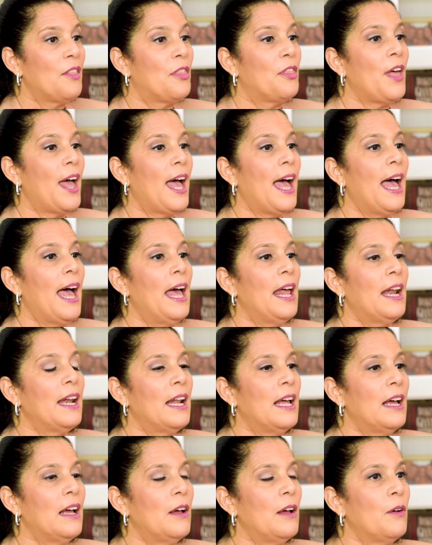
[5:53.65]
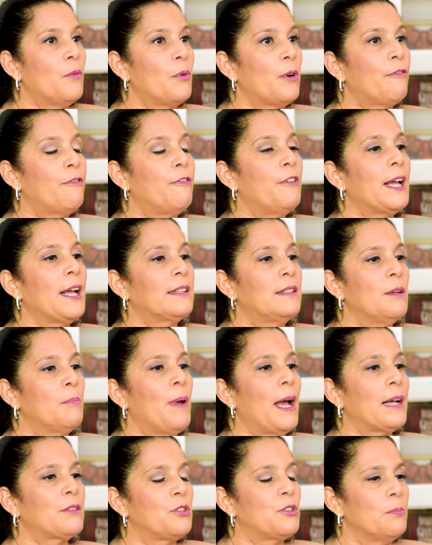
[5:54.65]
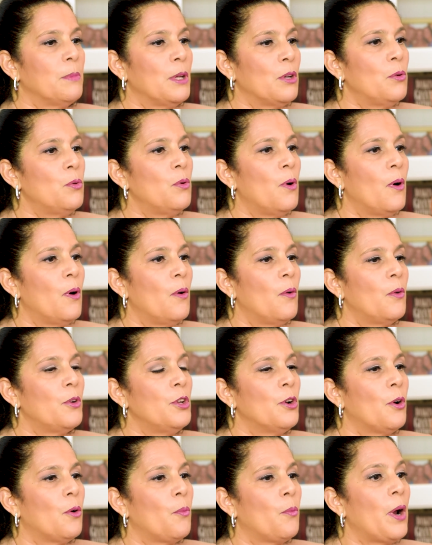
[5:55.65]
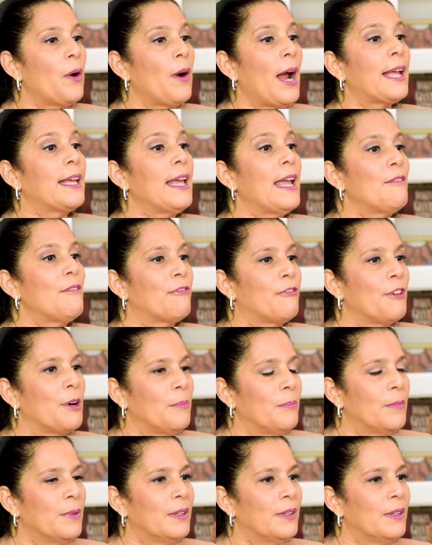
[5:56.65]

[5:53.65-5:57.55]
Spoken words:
that reflected back to me who, where I came from.